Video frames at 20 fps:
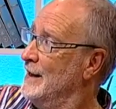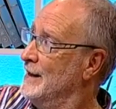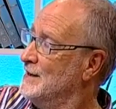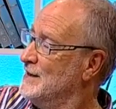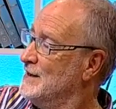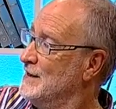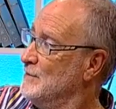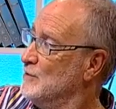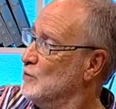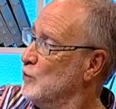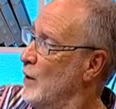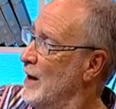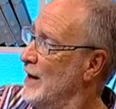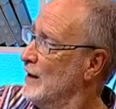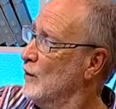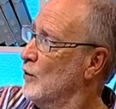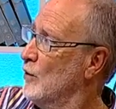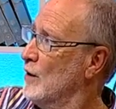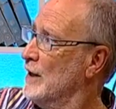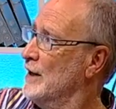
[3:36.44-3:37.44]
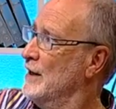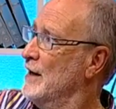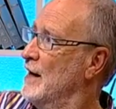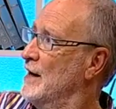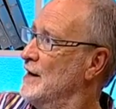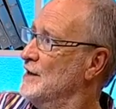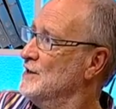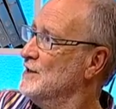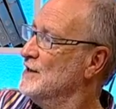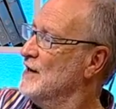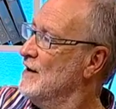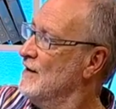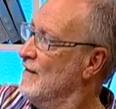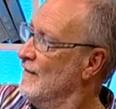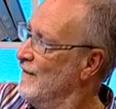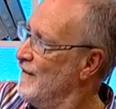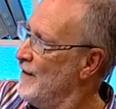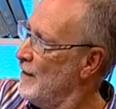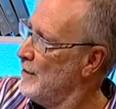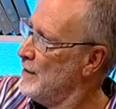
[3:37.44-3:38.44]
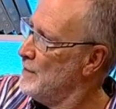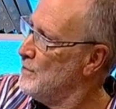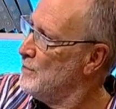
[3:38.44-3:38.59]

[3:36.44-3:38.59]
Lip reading: It seems well organized, very